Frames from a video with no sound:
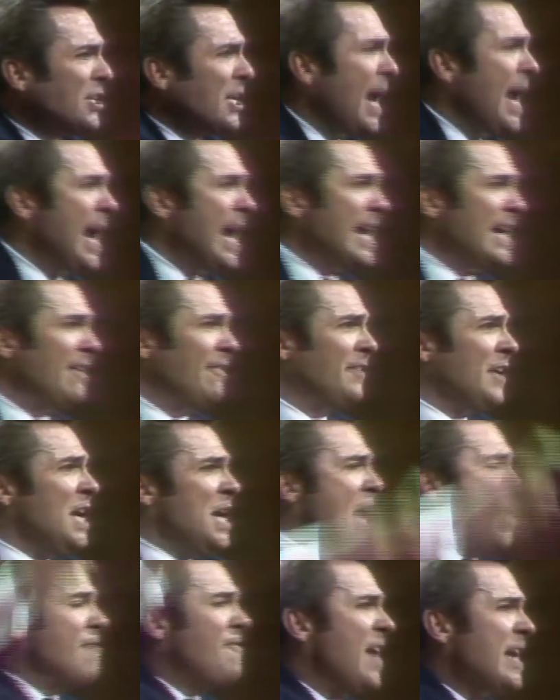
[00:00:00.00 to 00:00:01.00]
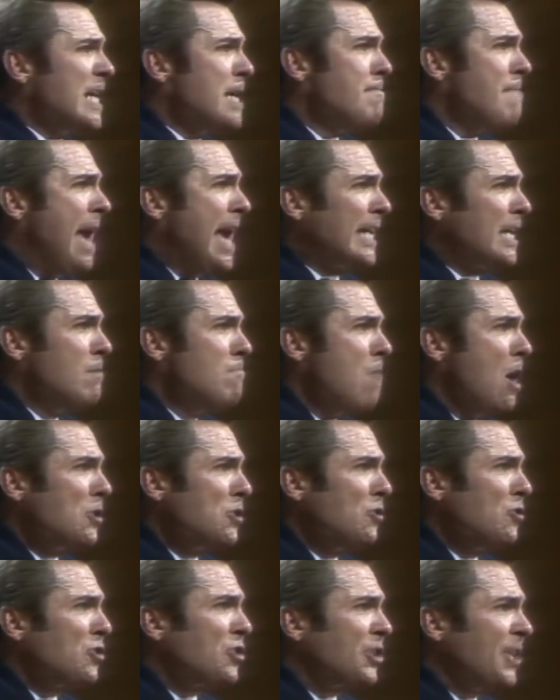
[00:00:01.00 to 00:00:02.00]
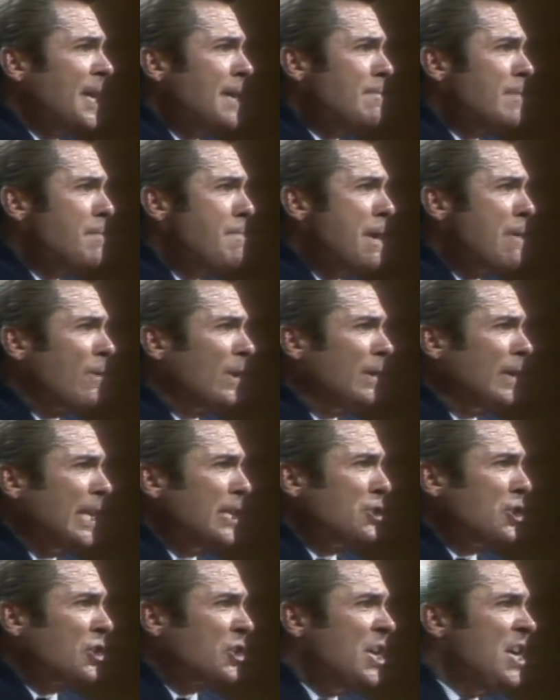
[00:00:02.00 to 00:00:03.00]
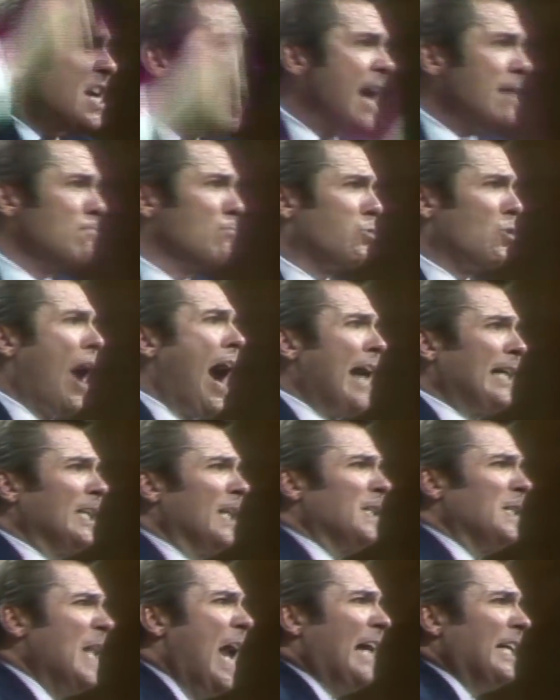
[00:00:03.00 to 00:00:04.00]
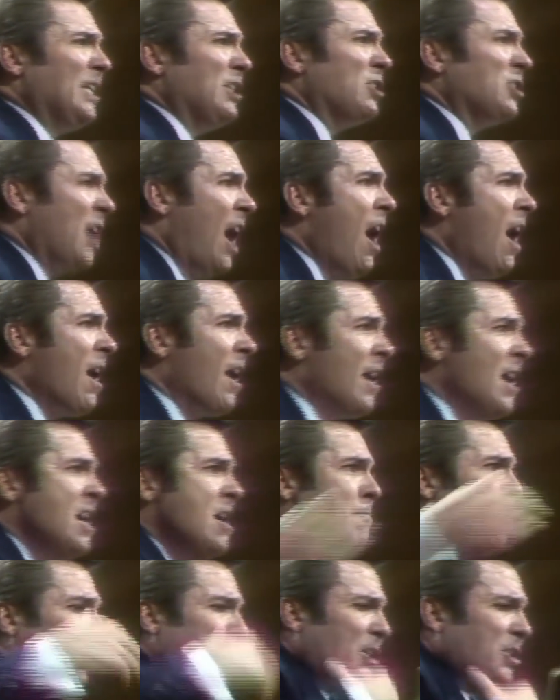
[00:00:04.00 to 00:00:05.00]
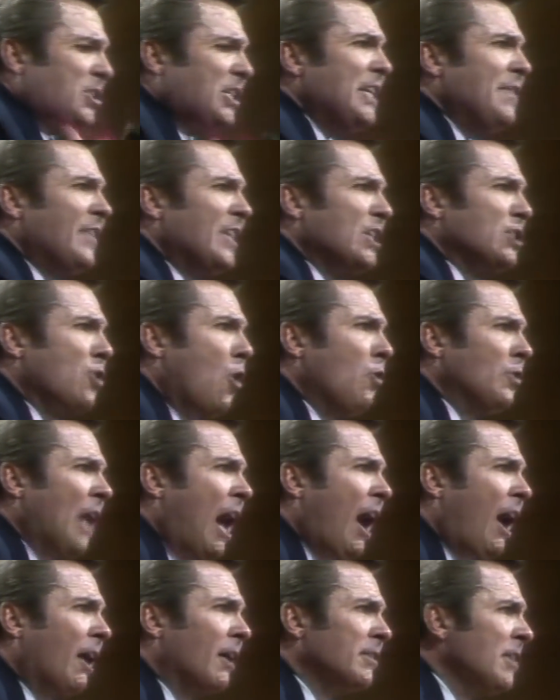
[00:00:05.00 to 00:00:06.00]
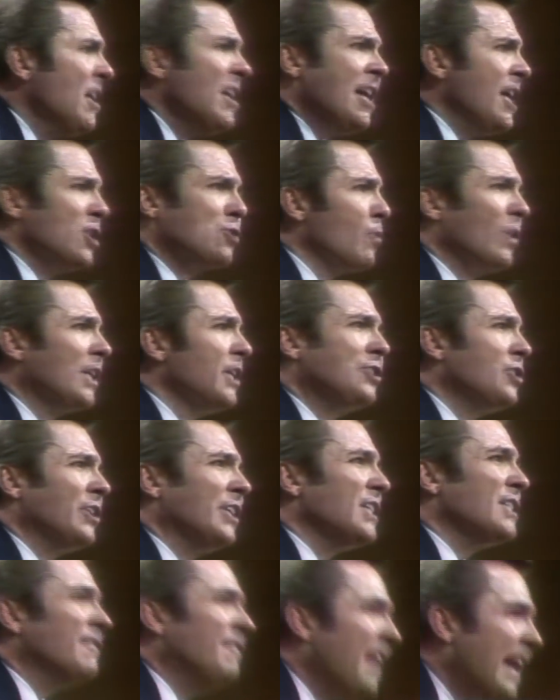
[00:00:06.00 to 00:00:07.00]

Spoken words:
saved? If any man among you seem to be religious and bridleth not his tongue, but deceiveth his own heart, his religion is